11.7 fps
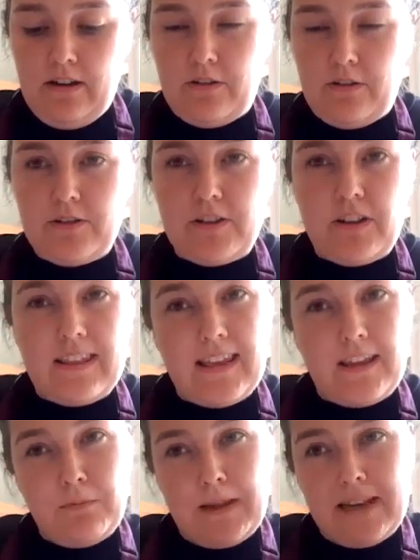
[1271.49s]
Or do you think it
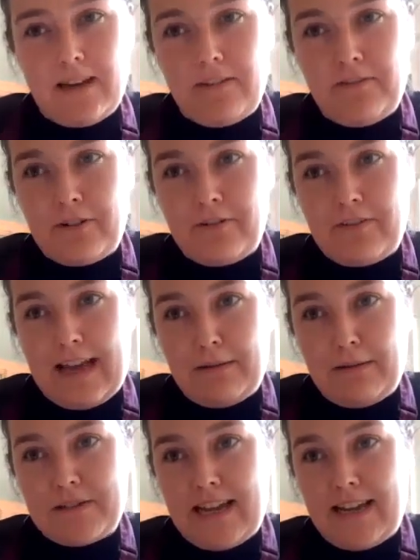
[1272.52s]
would be enough for a
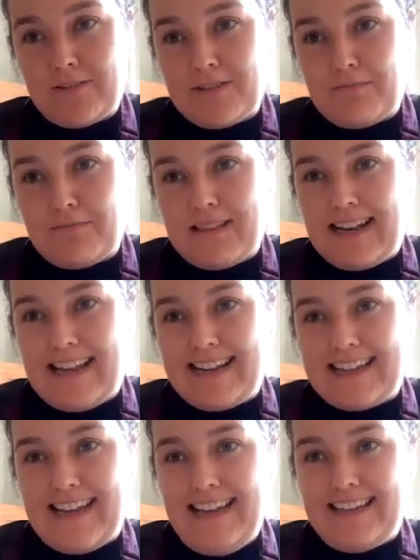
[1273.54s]
flapjack or something like
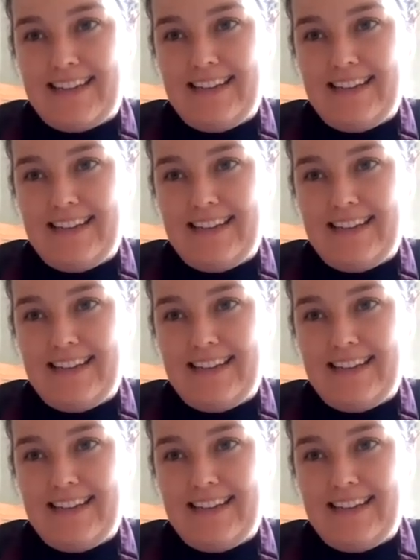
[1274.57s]
that?